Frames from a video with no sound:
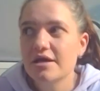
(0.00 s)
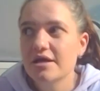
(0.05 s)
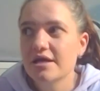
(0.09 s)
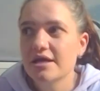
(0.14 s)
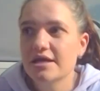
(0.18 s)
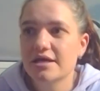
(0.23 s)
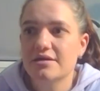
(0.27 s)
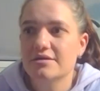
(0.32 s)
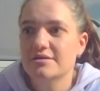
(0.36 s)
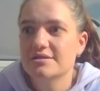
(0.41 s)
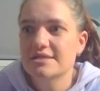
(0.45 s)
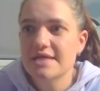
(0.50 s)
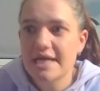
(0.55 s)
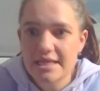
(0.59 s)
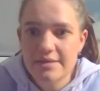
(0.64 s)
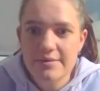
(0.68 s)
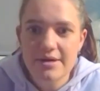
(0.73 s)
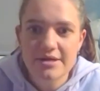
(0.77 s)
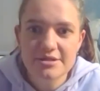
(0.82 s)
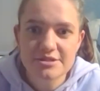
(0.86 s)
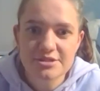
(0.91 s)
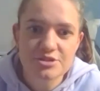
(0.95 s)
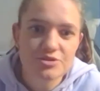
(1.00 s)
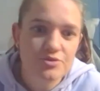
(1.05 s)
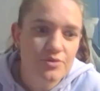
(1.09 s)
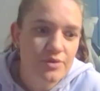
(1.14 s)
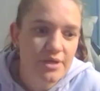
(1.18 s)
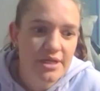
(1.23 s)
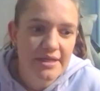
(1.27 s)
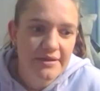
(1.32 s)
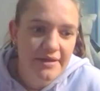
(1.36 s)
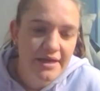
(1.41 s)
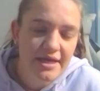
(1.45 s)
can take them out to the
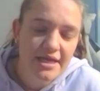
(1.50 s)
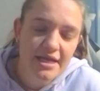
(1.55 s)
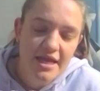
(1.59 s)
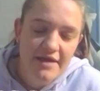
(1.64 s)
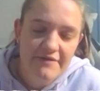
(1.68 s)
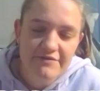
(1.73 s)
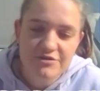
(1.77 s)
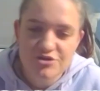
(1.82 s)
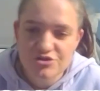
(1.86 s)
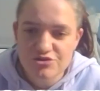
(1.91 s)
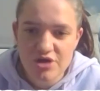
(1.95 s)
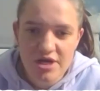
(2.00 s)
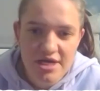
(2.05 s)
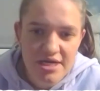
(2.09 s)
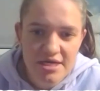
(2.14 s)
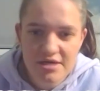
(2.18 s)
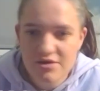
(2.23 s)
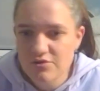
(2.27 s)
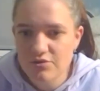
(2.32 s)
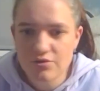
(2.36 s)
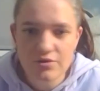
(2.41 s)
toilet and they can have a drink,